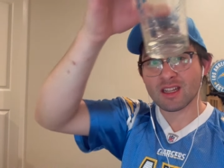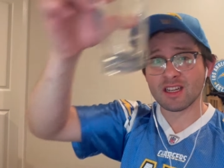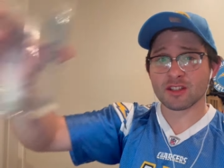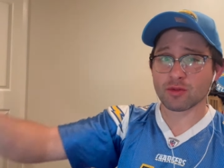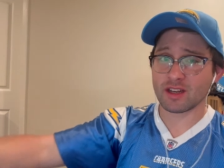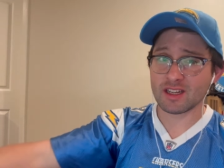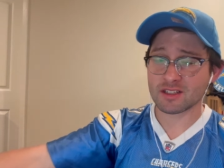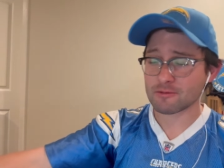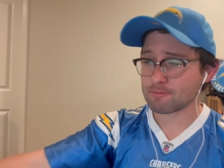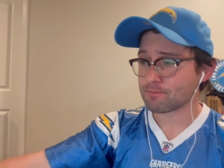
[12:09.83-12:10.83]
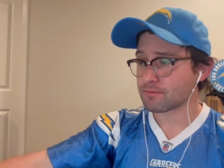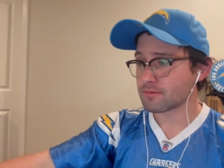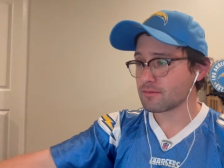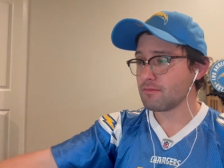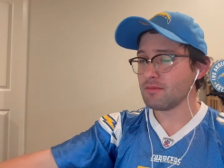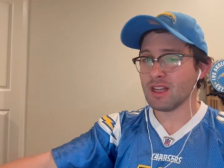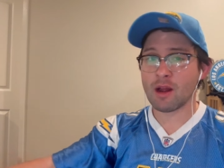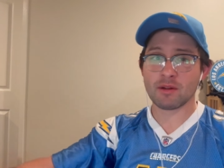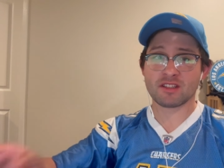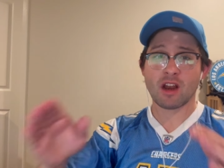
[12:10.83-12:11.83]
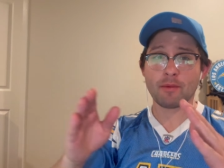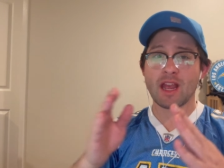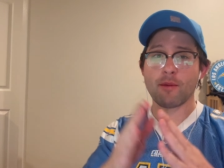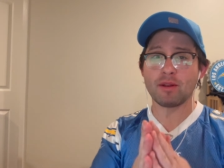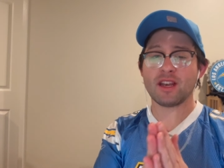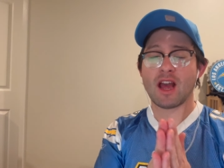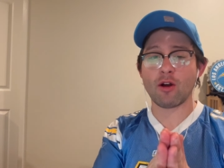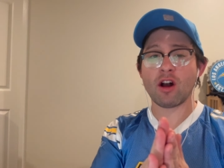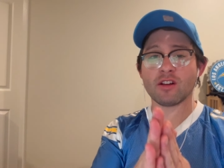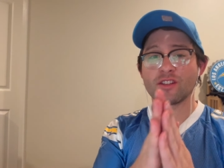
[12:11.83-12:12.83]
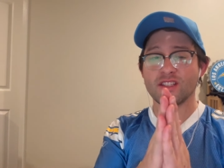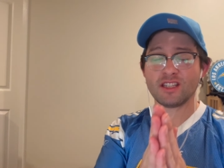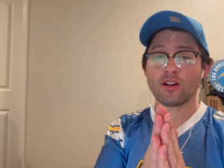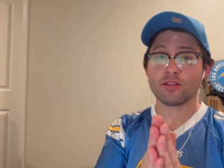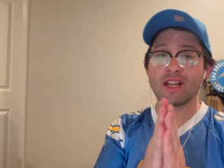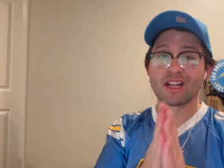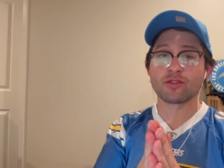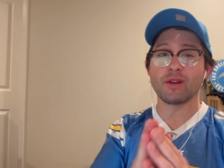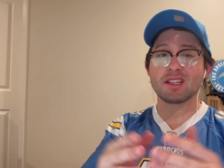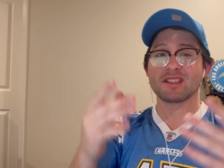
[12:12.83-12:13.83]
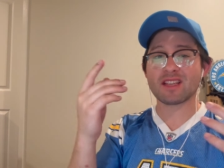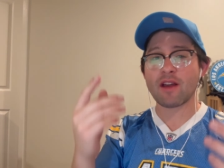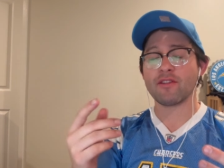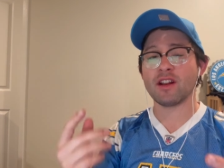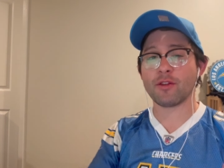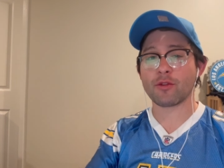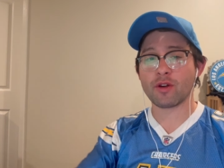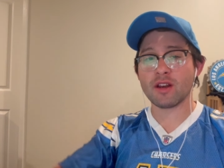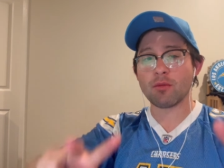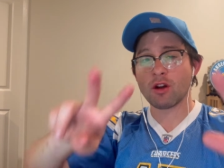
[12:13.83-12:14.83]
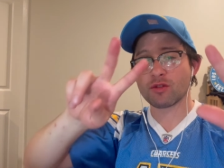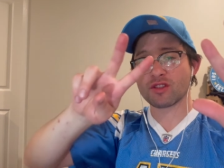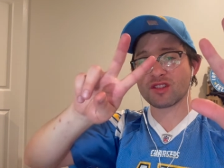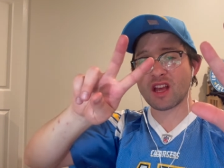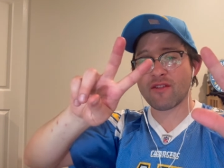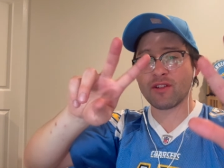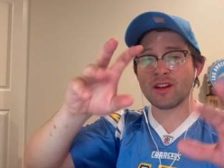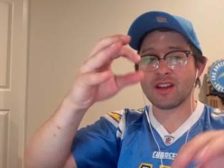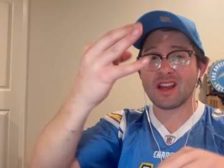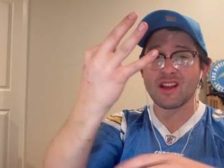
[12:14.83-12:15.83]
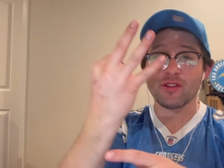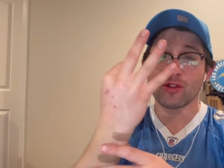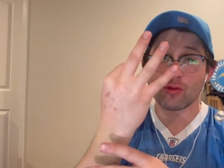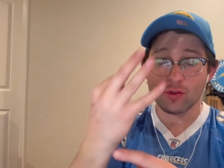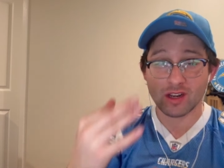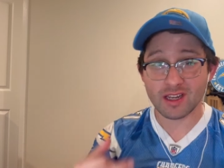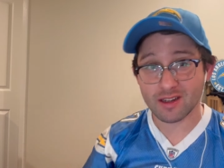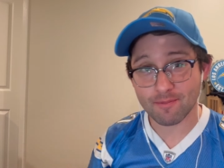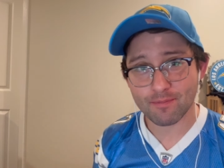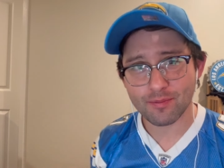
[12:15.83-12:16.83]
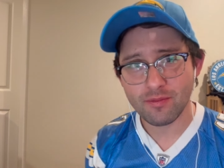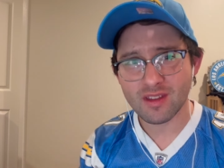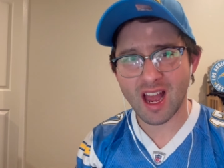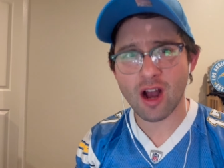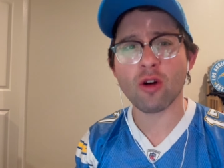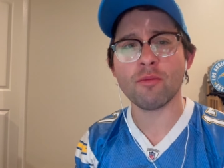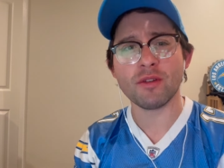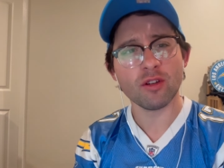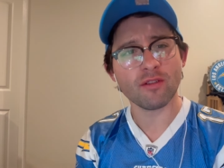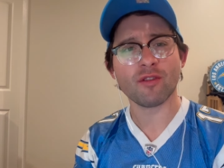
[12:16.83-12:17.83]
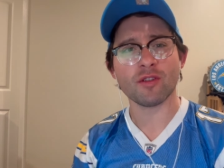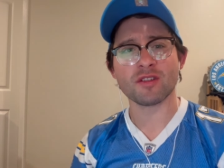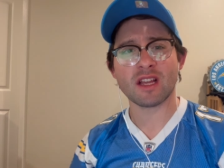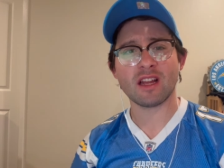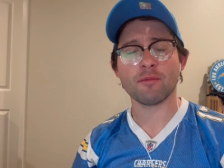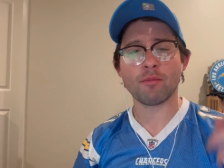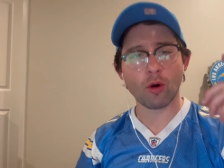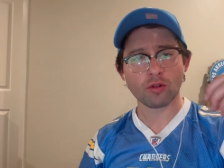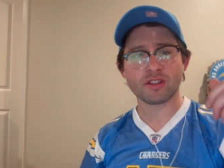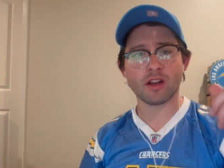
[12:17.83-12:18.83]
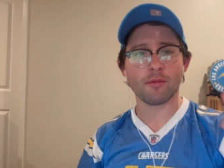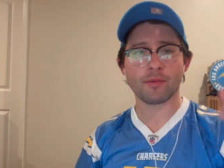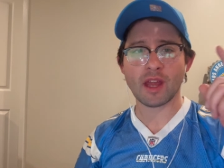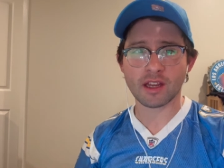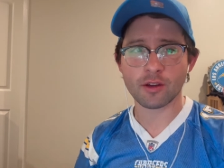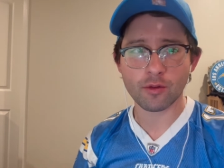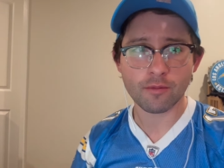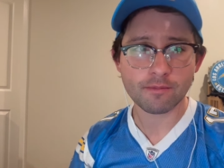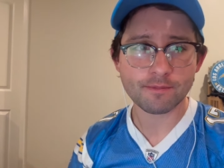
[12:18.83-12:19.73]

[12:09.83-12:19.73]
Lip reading: It is what it is. I'm going to stop yapping now. I'll see y'all next week. 7-3, bro. 7-3. How beautiful is that? Bolt up. Thank you.